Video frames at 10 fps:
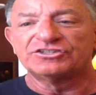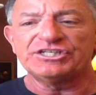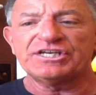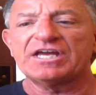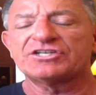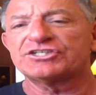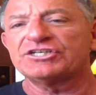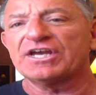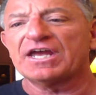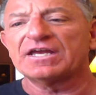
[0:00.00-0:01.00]

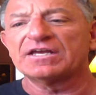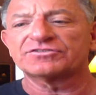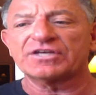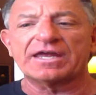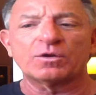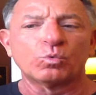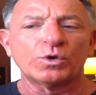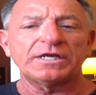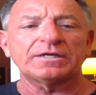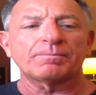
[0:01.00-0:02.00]
DHEA is a
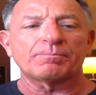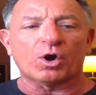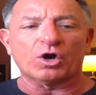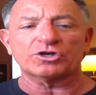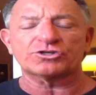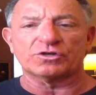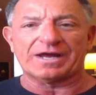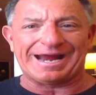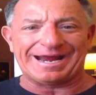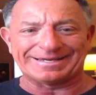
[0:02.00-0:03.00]
weak
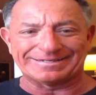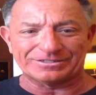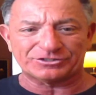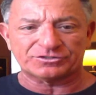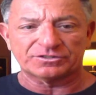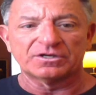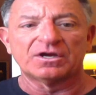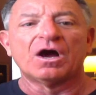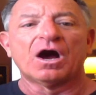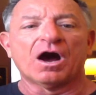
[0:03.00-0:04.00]
partial agonist
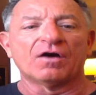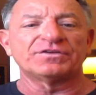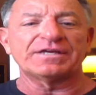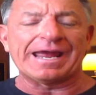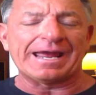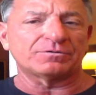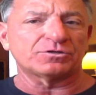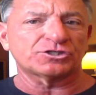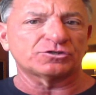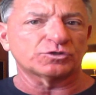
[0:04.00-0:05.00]
of the
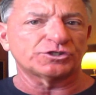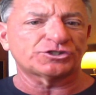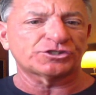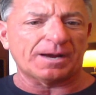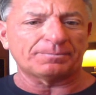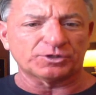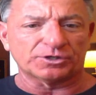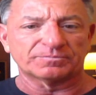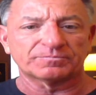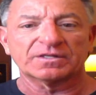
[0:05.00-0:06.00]
androgen
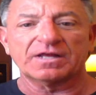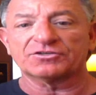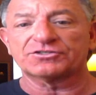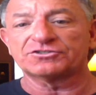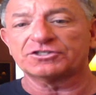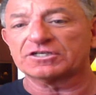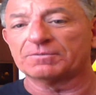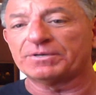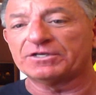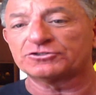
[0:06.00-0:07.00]
receptor. Now, since it
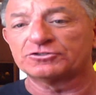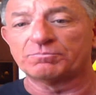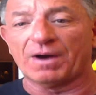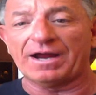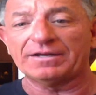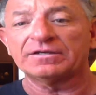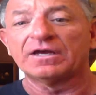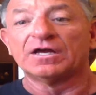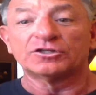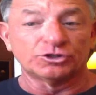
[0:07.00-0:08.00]
competes to bind
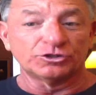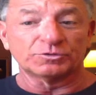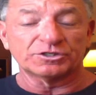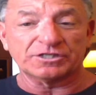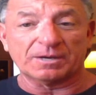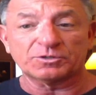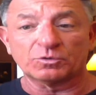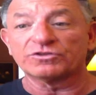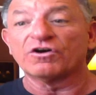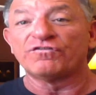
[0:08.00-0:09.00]
to the
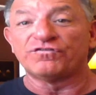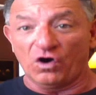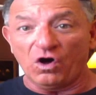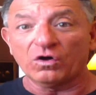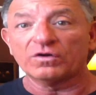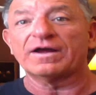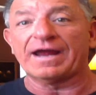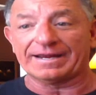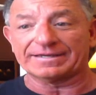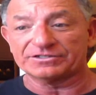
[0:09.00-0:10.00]
receptor with full
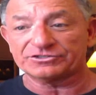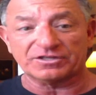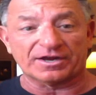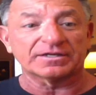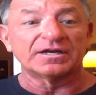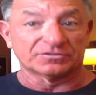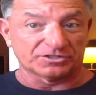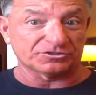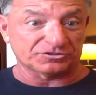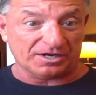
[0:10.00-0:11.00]
agonists like
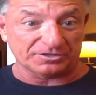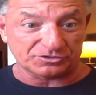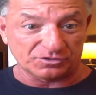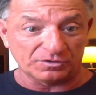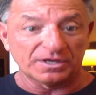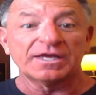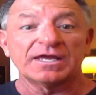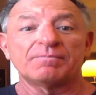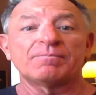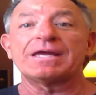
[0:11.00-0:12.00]
testosterone,
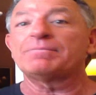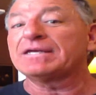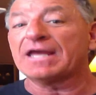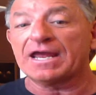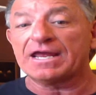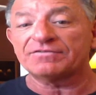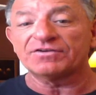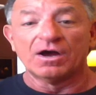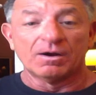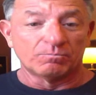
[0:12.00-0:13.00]
it may
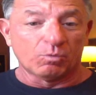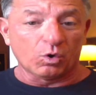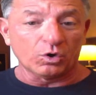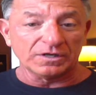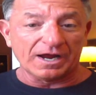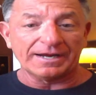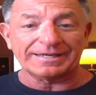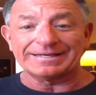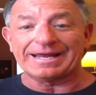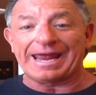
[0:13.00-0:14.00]
behave more
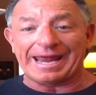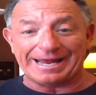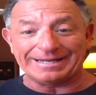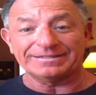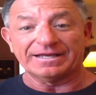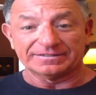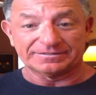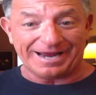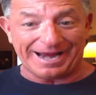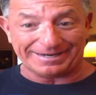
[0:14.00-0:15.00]
like an
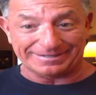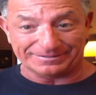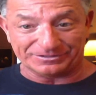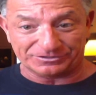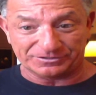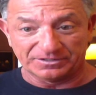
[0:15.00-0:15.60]
antagonist